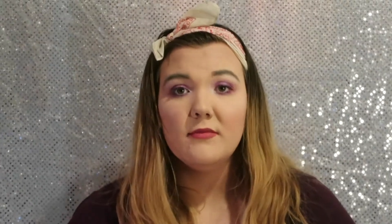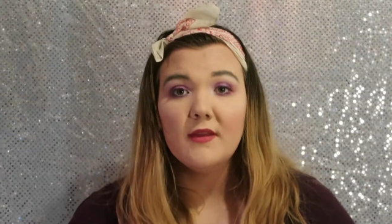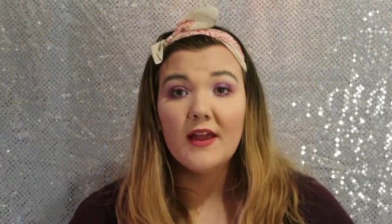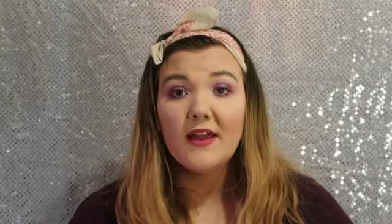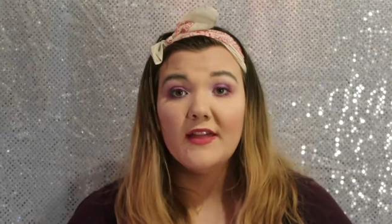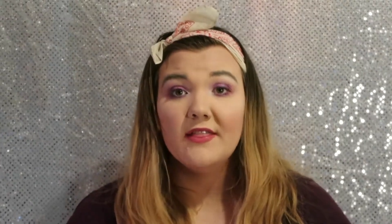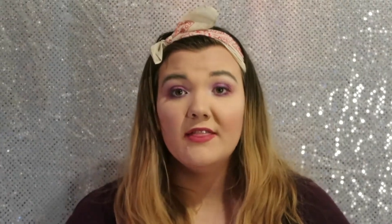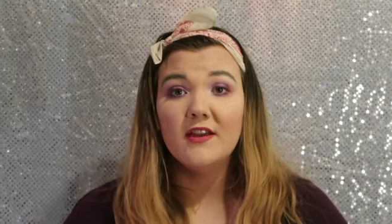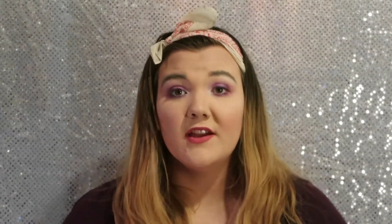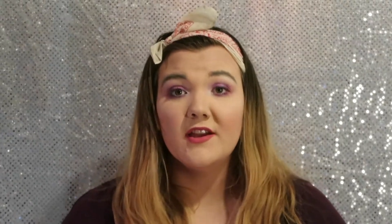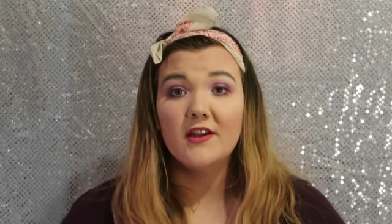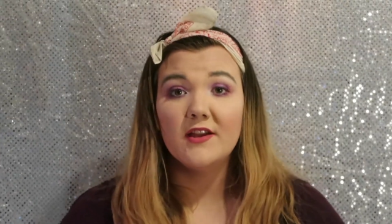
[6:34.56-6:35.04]

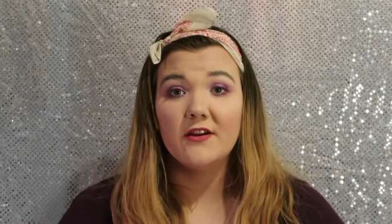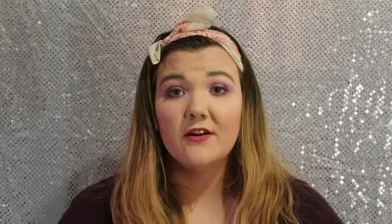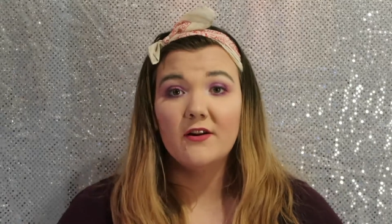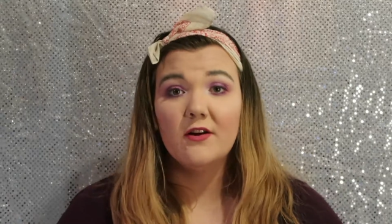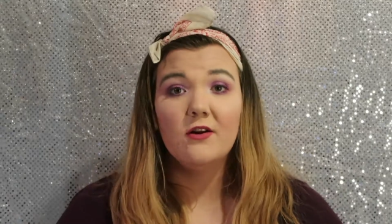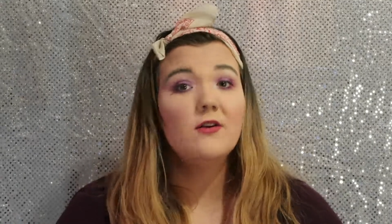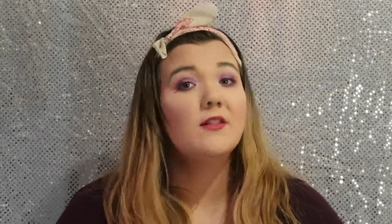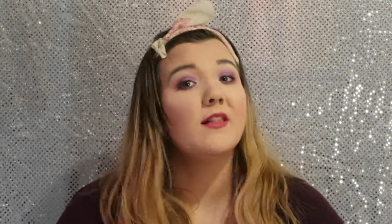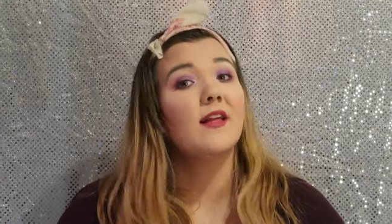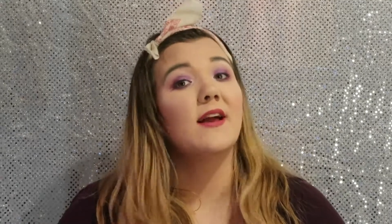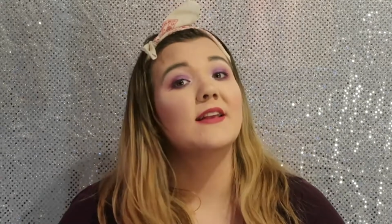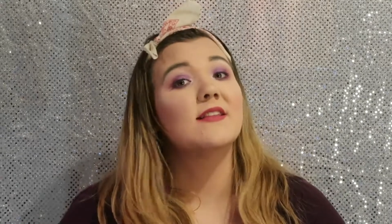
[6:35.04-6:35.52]
And there you
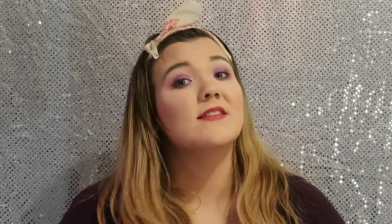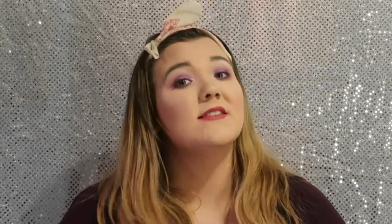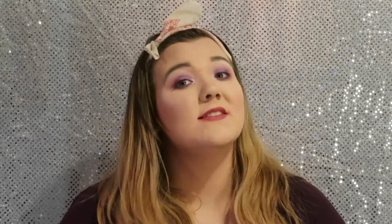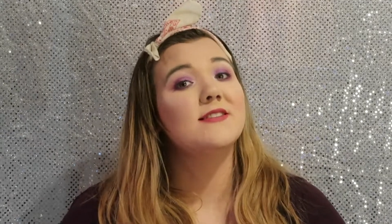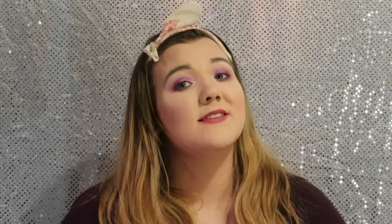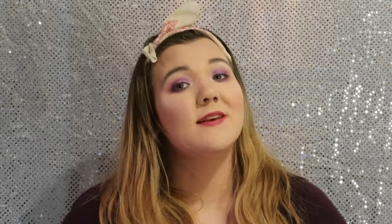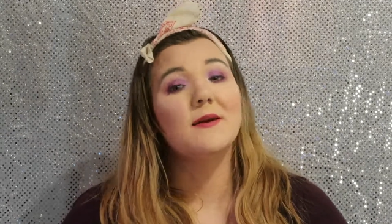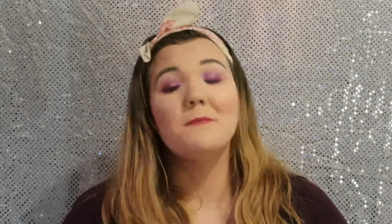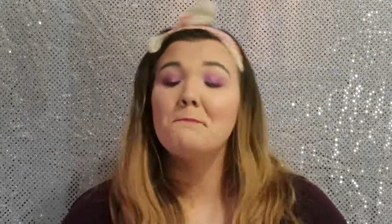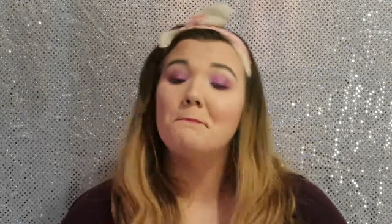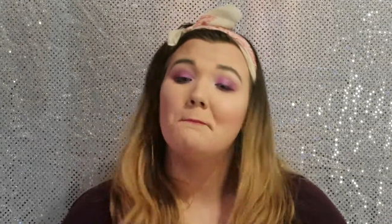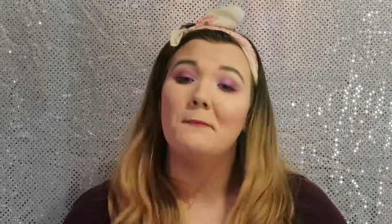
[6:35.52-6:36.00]
go,
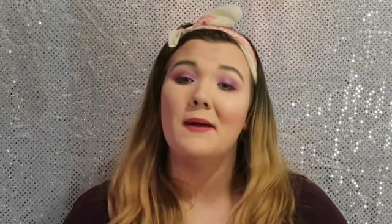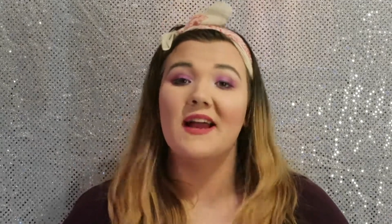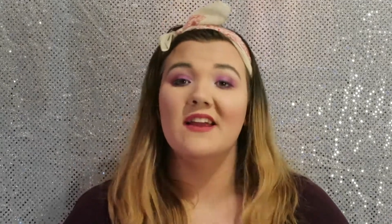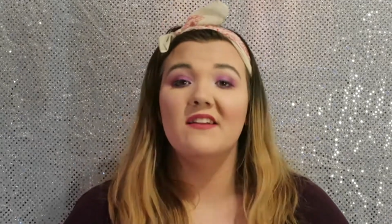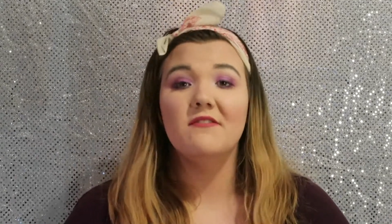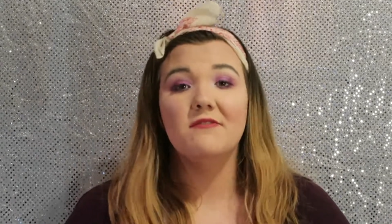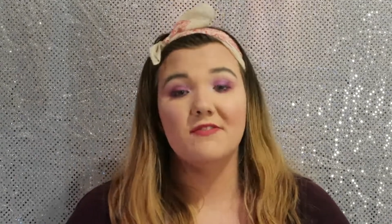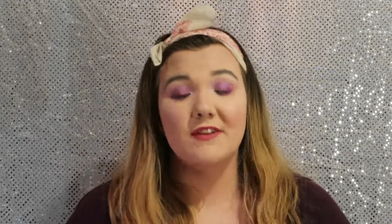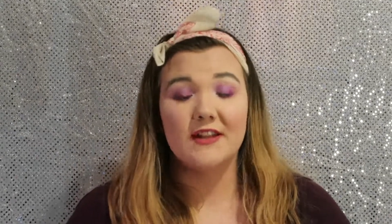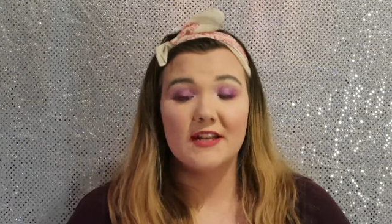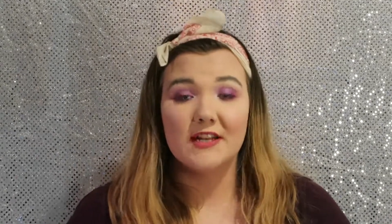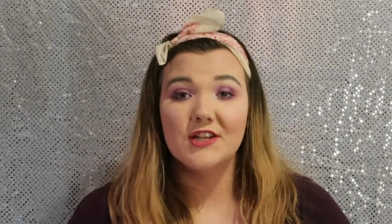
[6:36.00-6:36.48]
that's
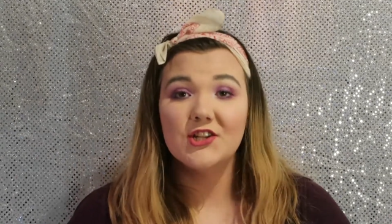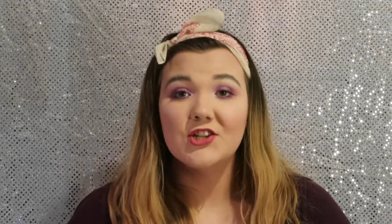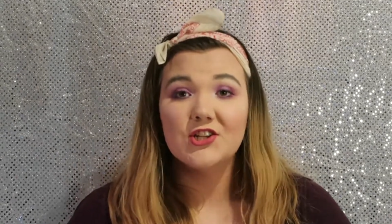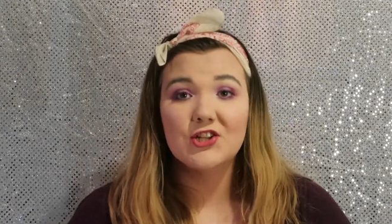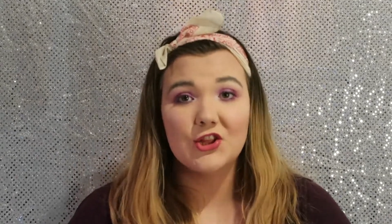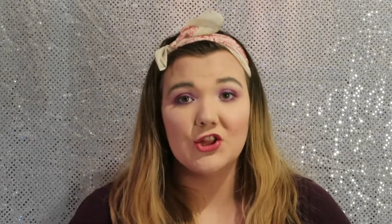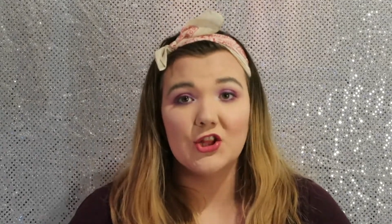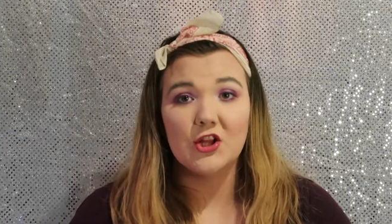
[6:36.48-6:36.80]
my finished